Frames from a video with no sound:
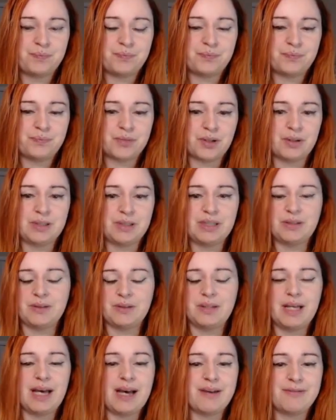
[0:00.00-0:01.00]
No, they don't
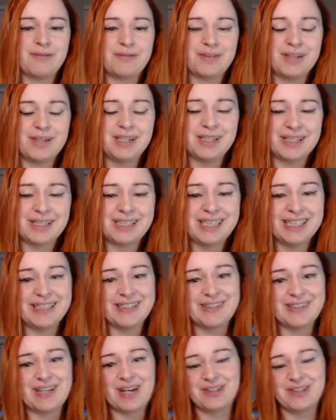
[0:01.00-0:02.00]
have a
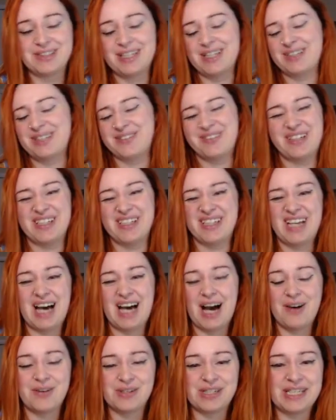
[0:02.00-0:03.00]
clear. I was like, what?
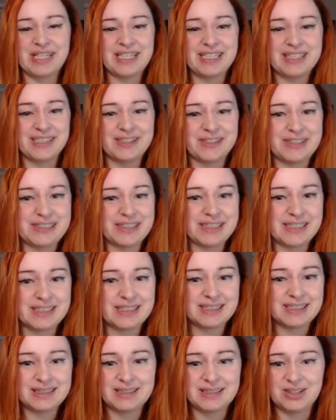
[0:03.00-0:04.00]
How are they clearing this?
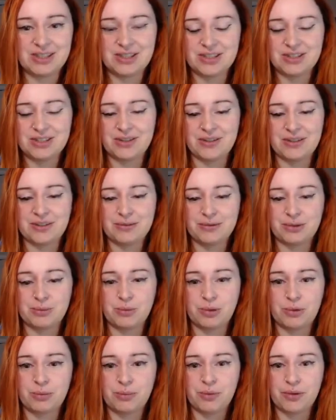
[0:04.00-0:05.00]
They're just going for
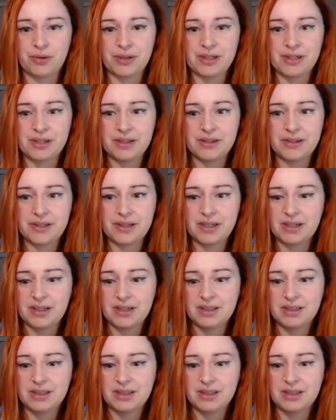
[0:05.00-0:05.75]
more board here.